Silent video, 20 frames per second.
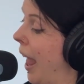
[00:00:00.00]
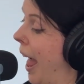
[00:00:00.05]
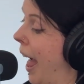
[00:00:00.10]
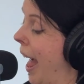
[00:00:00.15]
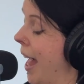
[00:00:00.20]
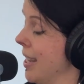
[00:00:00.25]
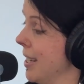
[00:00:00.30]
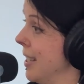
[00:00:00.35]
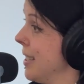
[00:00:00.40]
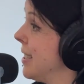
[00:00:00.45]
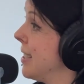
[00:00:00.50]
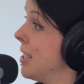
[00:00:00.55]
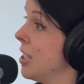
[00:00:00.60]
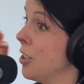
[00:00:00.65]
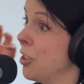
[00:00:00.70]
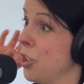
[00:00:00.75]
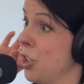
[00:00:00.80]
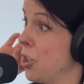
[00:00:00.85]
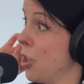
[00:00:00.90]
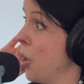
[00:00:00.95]
And it's still
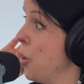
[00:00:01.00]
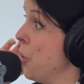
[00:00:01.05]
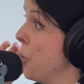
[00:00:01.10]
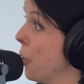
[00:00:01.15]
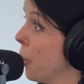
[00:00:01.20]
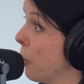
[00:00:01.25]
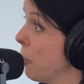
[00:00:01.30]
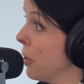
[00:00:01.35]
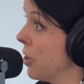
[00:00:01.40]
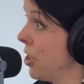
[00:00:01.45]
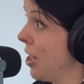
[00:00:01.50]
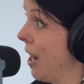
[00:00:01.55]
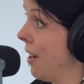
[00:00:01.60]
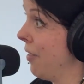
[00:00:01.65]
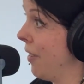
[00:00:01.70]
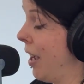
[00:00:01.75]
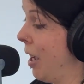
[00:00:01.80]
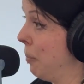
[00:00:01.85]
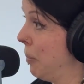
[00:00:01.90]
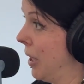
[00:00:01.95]
just a normal
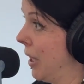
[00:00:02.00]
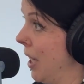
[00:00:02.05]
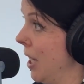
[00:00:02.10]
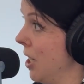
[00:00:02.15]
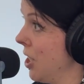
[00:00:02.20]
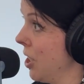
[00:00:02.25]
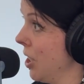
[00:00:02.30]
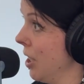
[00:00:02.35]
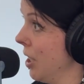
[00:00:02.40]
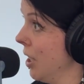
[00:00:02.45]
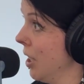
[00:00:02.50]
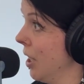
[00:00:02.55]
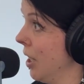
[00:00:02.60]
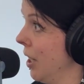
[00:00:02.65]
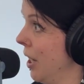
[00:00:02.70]
Java application.